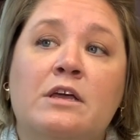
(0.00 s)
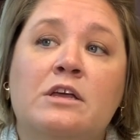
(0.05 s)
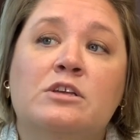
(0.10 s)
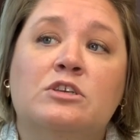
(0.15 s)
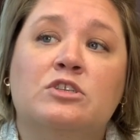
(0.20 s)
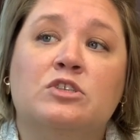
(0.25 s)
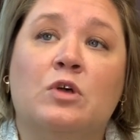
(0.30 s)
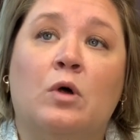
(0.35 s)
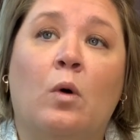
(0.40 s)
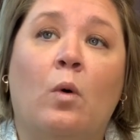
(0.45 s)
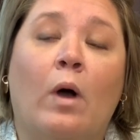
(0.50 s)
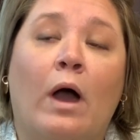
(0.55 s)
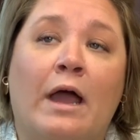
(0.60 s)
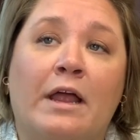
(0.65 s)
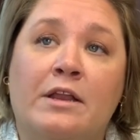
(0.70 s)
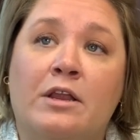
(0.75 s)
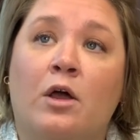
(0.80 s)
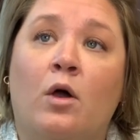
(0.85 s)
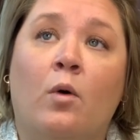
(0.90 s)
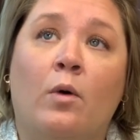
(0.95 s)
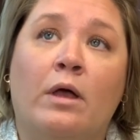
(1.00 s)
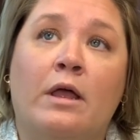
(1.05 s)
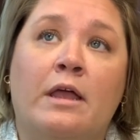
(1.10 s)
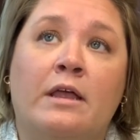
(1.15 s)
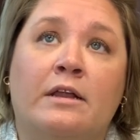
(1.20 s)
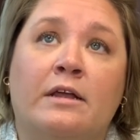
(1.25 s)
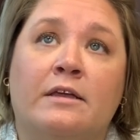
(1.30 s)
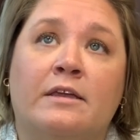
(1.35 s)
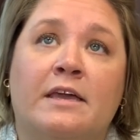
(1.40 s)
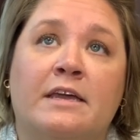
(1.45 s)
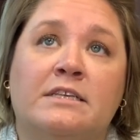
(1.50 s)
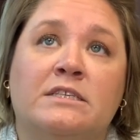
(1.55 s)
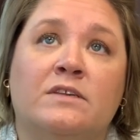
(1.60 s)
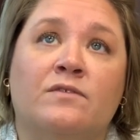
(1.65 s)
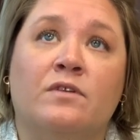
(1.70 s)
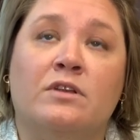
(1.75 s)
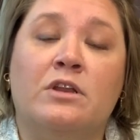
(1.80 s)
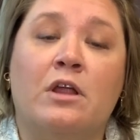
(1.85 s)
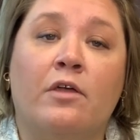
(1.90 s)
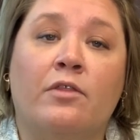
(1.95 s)
So I know in a case of
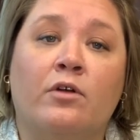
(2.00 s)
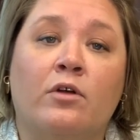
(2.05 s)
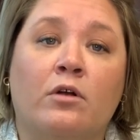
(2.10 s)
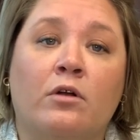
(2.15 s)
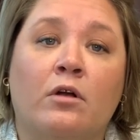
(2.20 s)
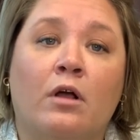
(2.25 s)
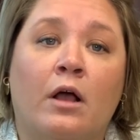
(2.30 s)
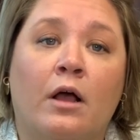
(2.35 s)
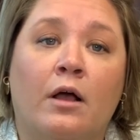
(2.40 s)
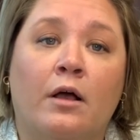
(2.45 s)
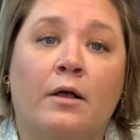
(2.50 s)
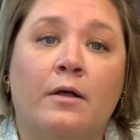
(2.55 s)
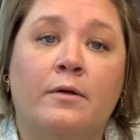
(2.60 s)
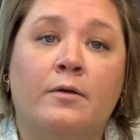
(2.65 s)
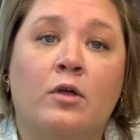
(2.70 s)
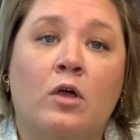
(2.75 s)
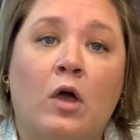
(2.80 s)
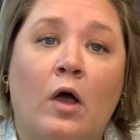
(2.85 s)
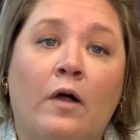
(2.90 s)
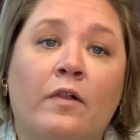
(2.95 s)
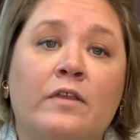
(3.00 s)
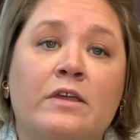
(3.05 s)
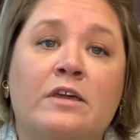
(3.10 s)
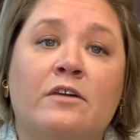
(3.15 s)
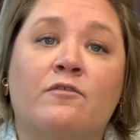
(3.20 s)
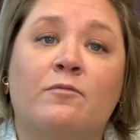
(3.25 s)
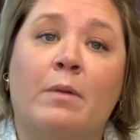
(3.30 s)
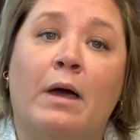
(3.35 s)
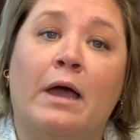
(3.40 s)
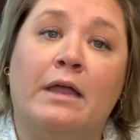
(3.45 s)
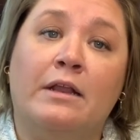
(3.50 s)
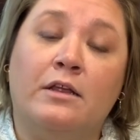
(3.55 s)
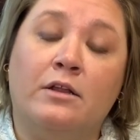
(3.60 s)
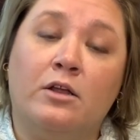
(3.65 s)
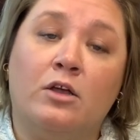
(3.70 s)
another colleague of mine in a